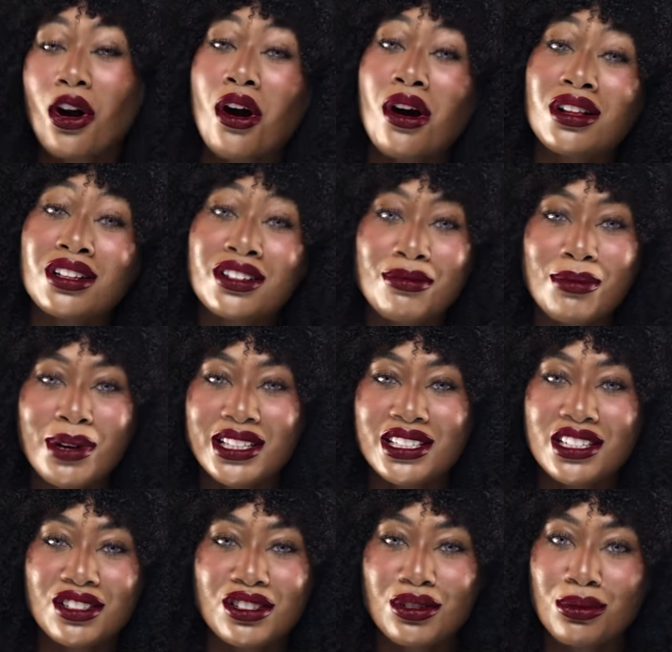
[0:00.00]
all of my
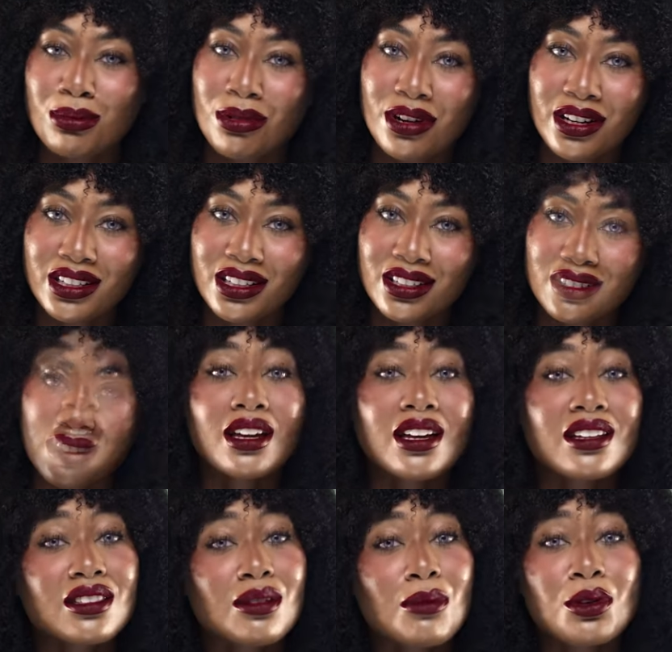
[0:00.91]
digital products.
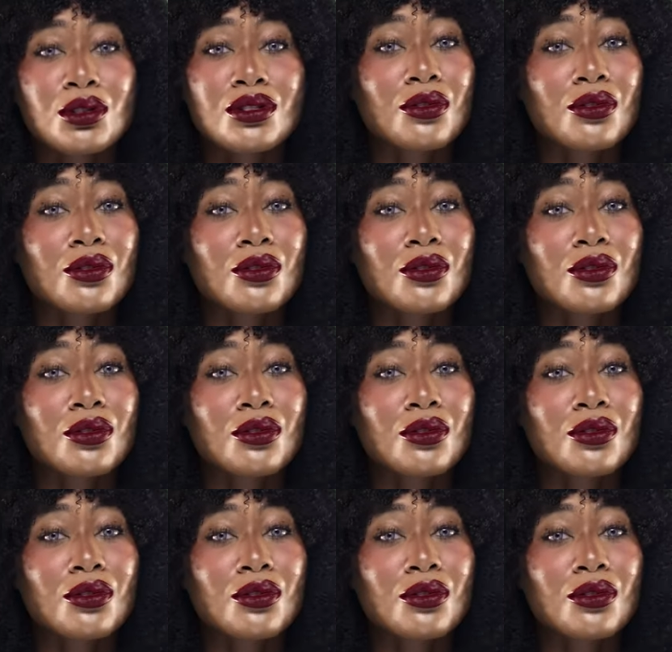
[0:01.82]
It's the most